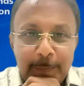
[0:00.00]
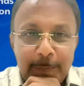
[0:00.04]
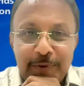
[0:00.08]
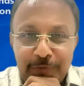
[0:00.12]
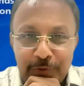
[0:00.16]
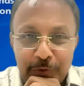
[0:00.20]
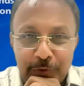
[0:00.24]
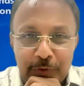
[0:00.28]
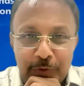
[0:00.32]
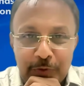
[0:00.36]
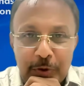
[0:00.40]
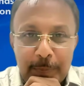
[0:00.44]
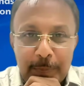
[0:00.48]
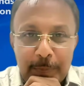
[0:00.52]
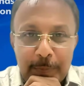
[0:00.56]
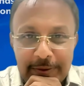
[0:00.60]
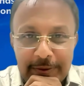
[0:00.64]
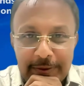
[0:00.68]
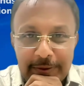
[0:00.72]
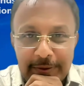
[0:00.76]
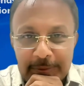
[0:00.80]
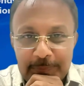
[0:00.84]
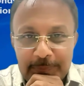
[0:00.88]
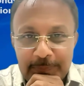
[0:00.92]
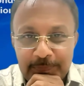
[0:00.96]
Before we
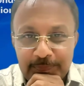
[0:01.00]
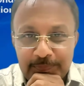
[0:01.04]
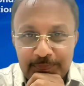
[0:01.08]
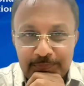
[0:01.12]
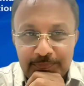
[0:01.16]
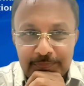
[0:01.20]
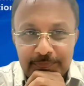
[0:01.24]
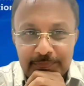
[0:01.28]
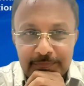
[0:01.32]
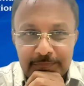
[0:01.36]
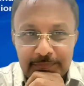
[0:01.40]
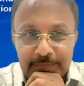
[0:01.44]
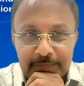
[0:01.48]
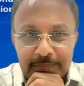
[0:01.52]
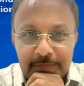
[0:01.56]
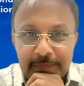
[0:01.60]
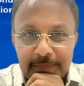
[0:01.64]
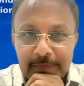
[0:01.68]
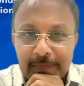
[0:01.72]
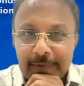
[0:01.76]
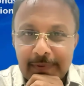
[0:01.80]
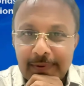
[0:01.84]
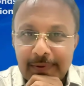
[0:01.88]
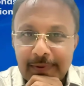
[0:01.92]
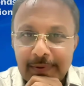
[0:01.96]
begin,
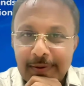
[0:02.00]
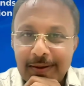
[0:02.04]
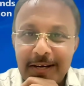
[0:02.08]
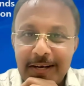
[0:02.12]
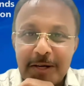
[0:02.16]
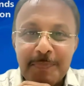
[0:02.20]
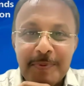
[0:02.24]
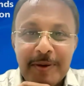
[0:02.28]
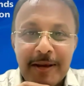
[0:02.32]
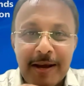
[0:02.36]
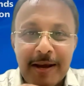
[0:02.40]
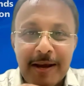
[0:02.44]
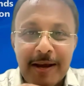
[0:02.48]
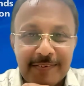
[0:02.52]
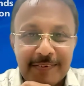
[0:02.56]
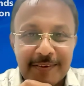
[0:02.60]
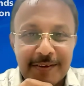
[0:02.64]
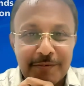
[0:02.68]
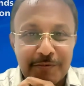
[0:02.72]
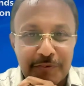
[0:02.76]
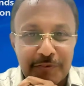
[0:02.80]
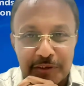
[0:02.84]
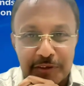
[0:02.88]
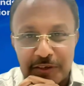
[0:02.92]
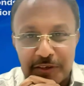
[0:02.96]
let me
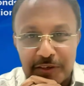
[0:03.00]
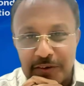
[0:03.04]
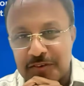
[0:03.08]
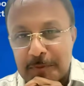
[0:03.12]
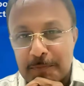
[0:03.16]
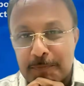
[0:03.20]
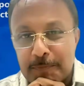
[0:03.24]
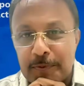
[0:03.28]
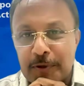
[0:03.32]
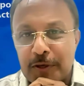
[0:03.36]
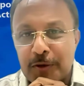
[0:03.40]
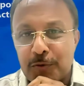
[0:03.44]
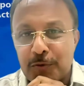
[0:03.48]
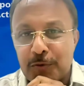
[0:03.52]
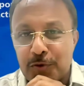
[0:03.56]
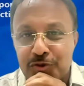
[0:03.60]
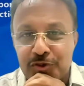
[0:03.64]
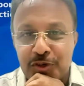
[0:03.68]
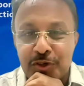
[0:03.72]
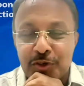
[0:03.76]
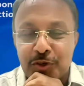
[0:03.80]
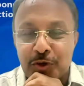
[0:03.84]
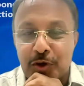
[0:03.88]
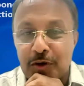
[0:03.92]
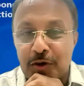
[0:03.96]
ask you one simple
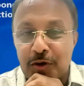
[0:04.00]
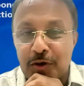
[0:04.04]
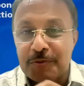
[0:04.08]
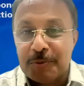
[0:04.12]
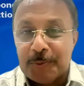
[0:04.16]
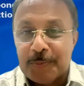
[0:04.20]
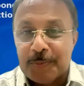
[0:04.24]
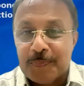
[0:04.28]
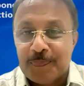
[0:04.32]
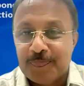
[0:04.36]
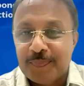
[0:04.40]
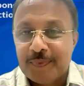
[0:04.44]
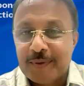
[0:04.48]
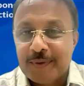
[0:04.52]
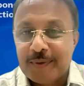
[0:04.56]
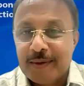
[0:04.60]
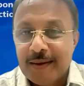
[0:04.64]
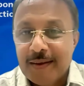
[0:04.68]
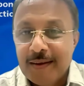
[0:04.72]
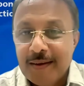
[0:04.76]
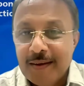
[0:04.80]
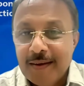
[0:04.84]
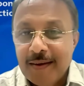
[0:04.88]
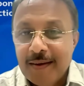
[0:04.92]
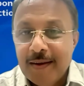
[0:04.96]
question to all of you.
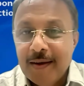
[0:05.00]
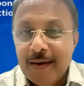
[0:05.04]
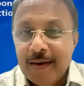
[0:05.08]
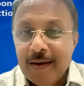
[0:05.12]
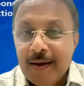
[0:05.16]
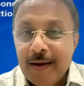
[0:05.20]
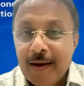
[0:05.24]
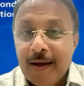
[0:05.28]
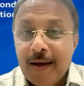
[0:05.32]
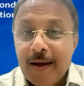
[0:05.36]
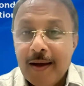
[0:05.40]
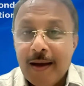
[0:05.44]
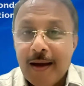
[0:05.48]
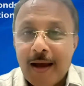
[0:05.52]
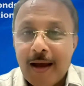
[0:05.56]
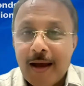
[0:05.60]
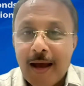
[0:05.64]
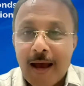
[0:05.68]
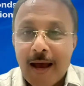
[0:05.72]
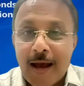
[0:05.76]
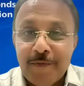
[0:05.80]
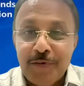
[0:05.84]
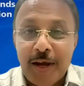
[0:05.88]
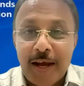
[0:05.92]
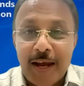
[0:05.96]

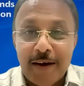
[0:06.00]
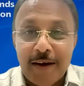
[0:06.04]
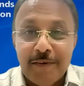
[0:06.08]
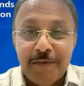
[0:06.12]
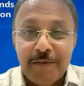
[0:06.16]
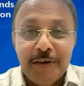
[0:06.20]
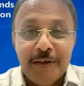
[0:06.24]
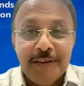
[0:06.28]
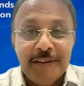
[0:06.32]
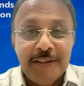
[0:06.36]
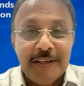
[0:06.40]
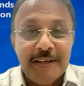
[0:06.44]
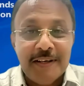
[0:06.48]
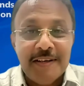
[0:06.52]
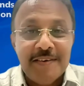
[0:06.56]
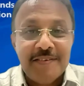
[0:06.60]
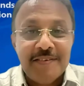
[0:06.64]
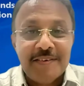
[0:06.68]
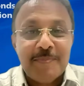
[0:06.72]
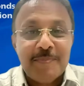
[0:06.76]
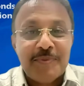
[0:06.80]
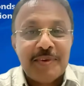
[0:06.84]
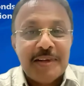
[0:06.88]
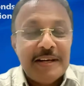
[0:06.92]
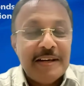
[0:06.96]
Have you ever
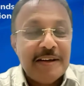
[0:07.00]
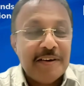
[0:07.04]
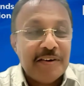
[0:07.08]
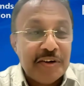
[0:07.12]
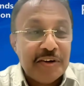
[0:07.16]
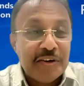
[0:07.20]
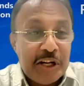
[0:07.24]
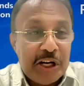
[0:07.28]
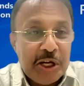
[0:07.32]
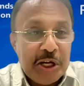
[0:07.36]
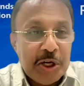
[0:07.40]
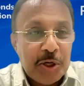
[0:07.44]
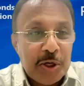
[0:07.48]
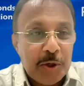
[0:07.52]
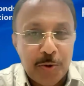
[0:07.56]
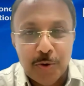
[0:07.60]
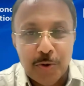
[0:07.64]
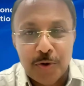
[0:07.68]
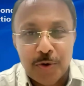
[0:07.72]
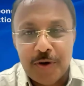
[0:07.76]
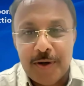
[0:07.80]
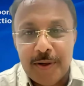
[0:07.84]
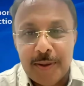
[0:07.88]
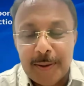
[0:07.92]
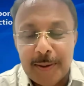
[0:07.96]
done something really
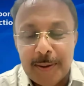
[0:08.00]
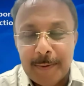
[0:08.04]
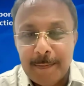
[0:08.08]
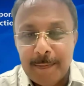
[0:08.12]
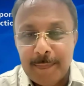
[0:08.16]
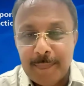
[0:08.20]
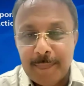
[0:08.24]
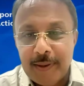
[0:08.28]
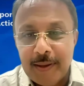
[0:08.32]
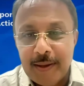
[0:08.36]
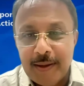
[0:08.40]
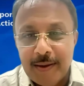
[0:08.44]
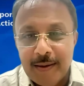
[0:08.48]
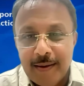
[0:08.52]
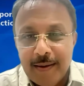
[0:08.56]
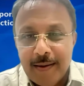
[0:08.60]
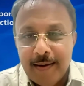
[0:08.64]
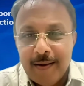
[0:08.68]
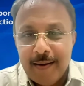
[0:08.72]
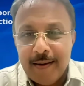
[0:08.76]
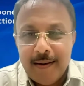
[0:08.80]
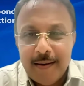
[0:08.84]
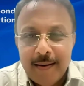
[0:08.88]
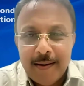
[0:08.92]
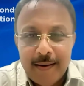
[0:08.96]
good
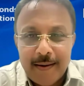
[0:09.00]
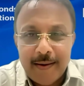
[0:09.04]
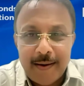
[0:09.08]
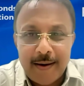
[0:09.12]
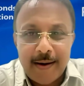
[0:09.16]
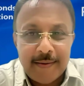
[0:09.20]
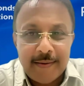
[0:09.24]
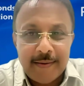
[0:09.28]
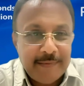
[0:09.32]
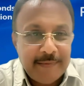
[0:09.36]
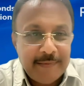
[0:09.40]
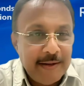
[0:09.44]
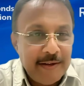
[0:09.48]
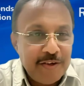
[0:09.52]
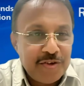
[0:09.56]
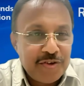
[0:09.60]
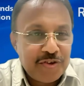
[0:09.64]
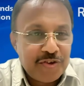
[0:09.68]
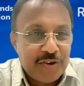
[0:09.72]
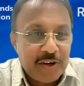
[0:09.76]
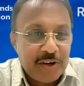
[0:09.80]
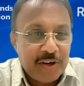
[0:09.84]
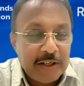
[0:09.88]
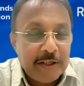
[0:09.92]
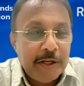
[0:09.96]
and
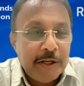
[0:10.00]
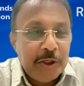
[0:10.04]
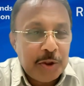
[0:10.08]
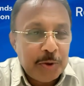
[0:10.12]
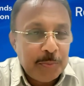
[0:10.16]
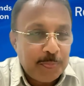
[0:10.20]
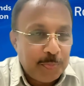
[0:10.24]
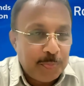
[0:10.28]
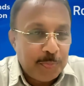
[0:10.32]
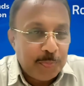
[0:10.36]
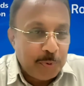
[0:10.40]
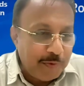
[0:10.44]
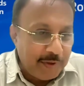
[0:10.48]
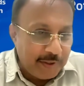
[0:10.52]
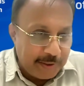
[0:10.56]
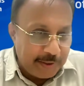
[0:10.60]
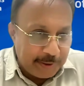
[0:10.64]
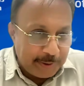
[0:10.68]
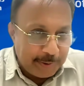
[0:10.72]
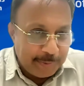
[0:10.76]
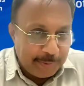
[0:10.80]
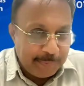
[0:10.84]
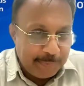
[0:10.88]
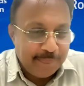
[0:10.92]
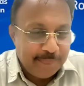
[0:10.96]
then struggled to prove
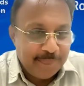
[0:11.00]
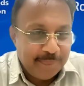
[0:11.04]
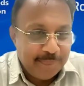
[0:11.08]
it?